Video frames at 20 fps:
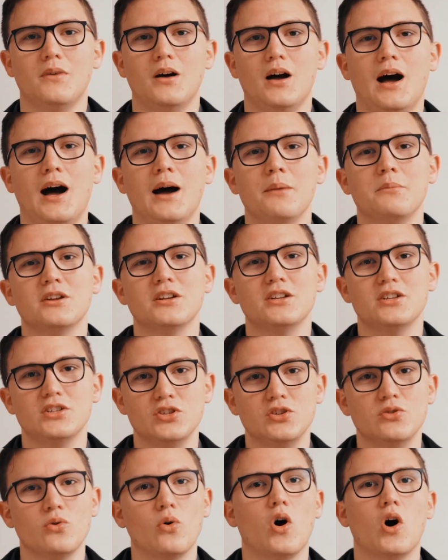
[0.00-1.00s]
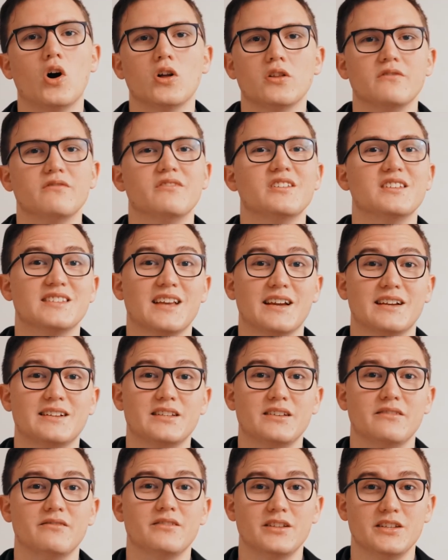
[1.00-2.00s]
I'm going to do all of these
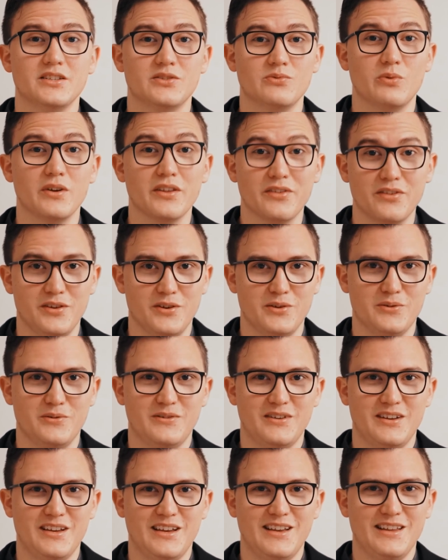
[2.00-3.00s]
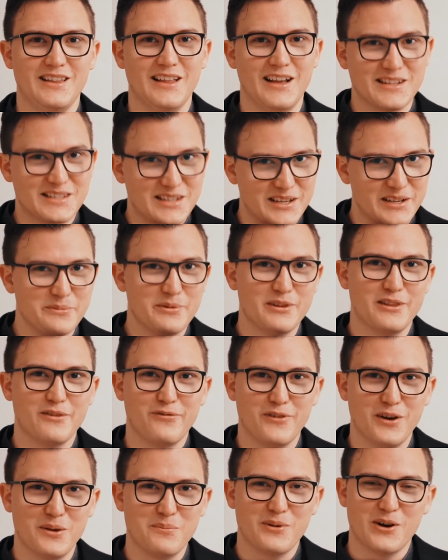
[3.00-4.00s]
activities with you. That's going to be the
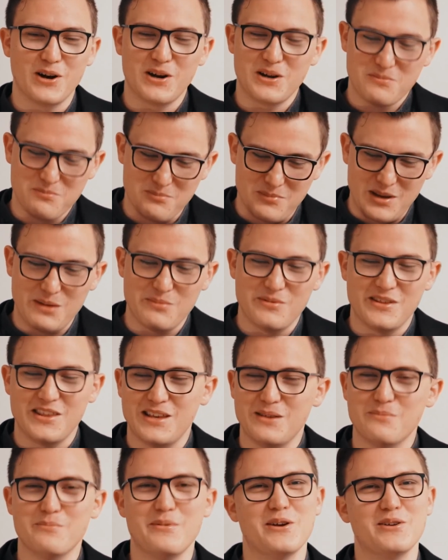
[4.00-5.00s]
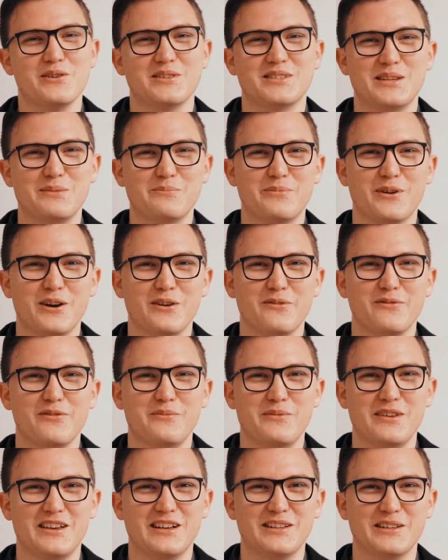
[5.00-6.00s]
fun part, maybe the embarrassing part for
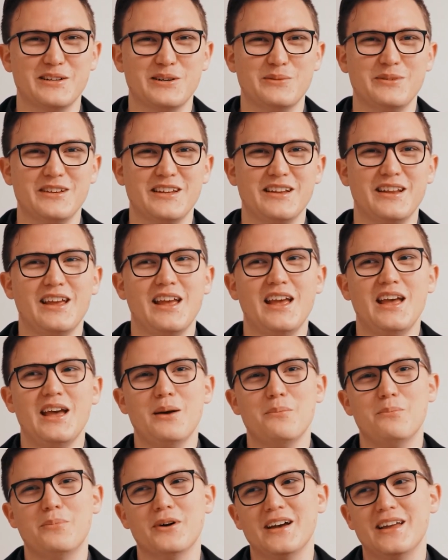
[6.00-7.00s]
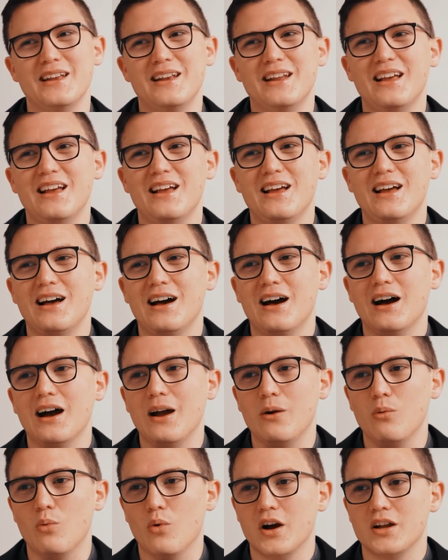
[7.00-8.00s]
me a little bit, but I
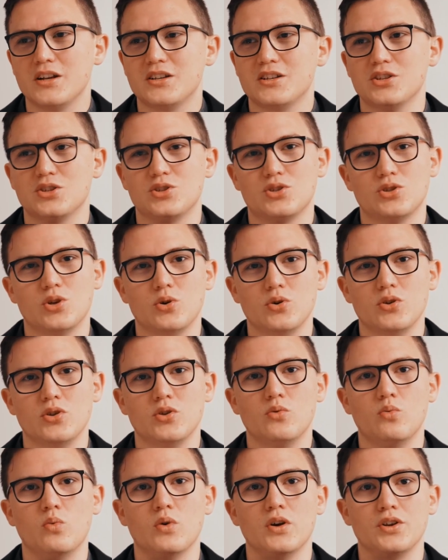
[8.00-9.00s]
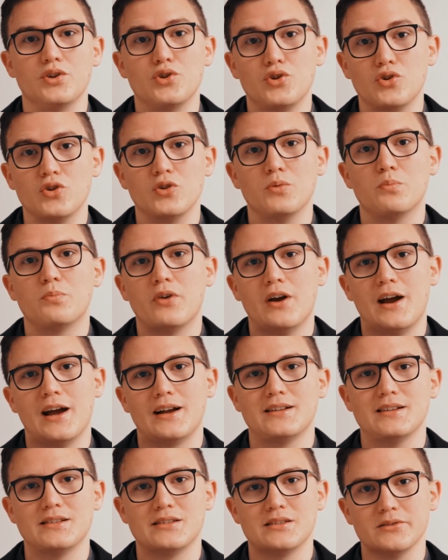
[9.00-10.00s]
want to show you what good
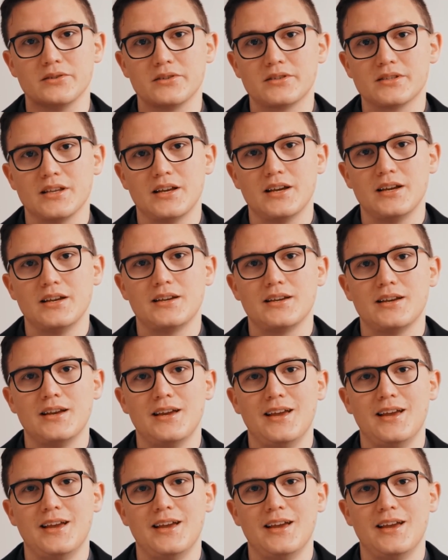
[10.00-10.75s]
practice looks like